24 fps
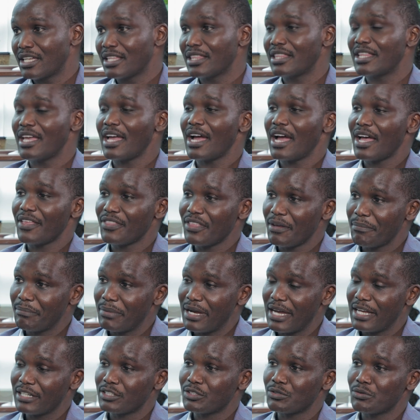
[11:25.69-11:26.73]
The other
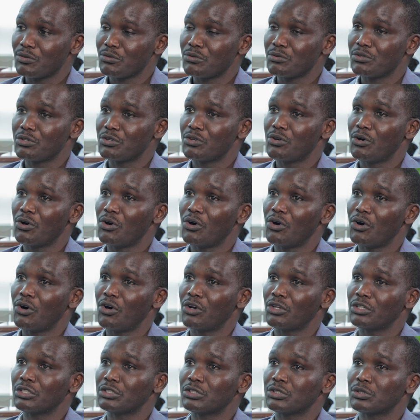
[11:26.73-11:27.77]
part would go
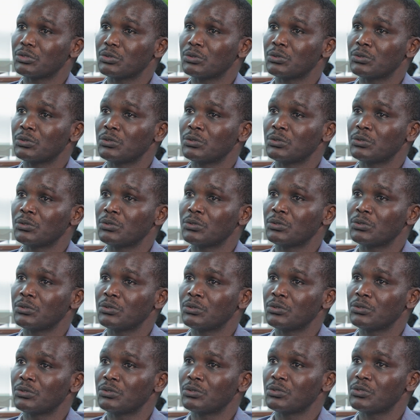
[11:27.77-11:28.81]
on
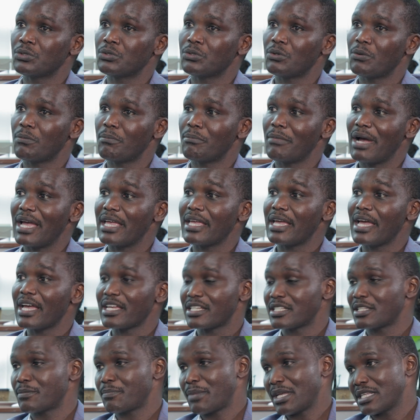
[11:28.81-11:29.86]
to my
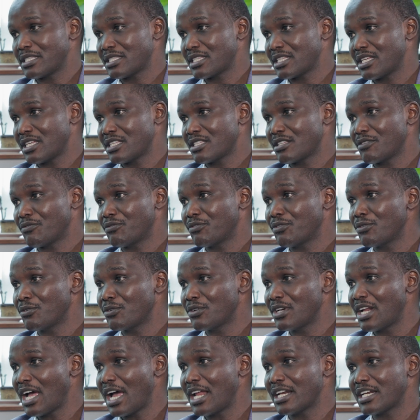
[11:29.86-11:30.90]
expenses,
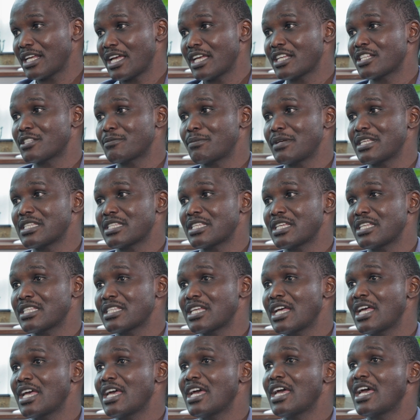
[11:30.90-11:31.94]
food and expenses.
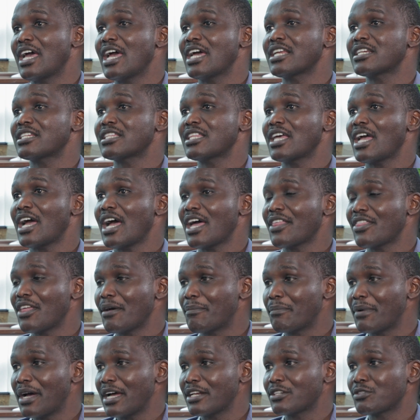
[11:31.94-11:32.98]
And the other
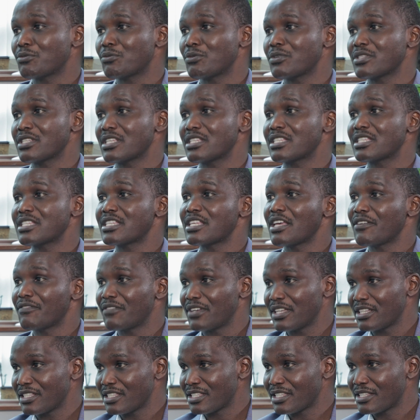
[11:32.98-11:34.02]
part was
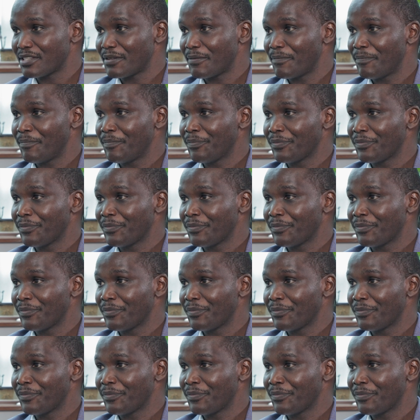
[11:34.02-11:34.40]
savings.